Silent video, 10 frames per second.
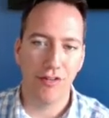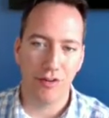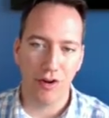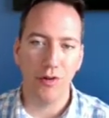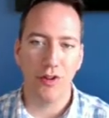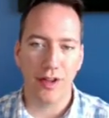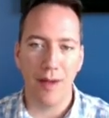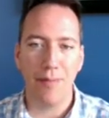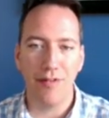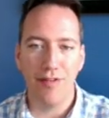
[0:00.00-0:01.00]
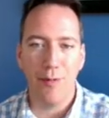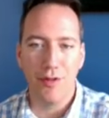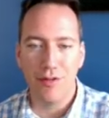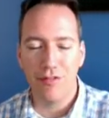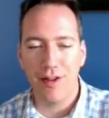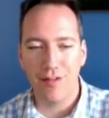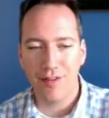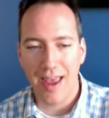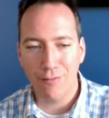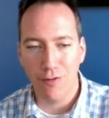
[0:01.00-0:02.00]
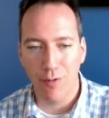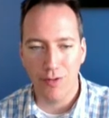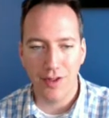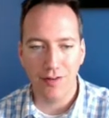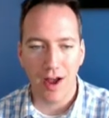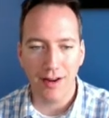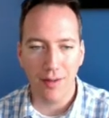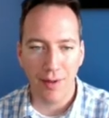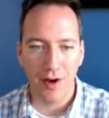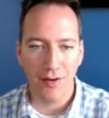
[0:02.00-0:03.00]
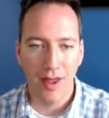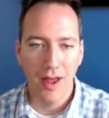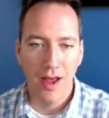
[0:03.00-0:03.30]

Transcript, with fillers: should go look up and see what those things stand for and what they talk about.